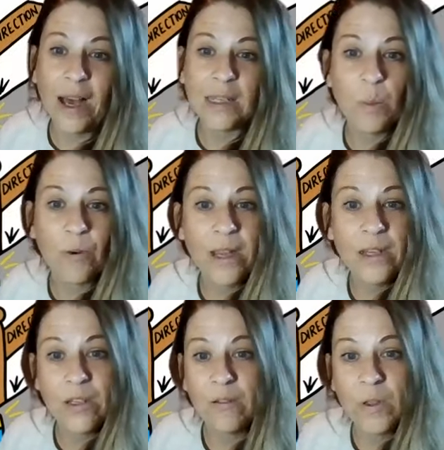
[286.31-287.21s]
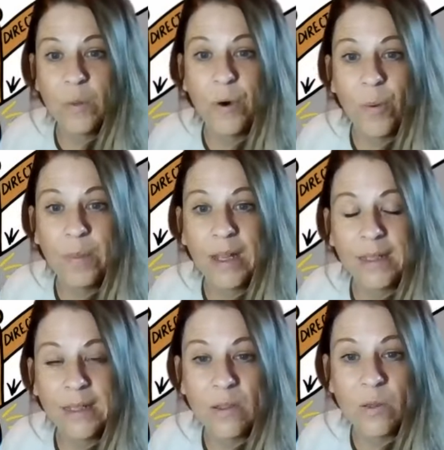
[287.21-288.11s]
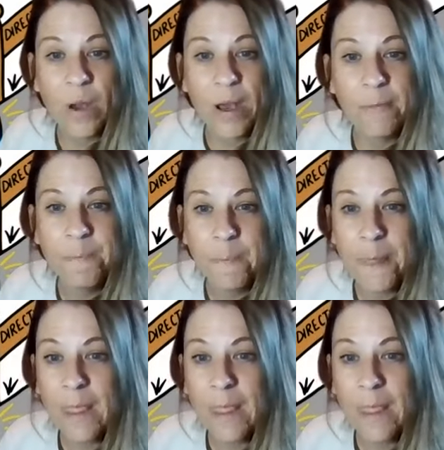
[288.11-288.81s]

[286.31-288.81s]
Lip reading: aspirational support planning as well.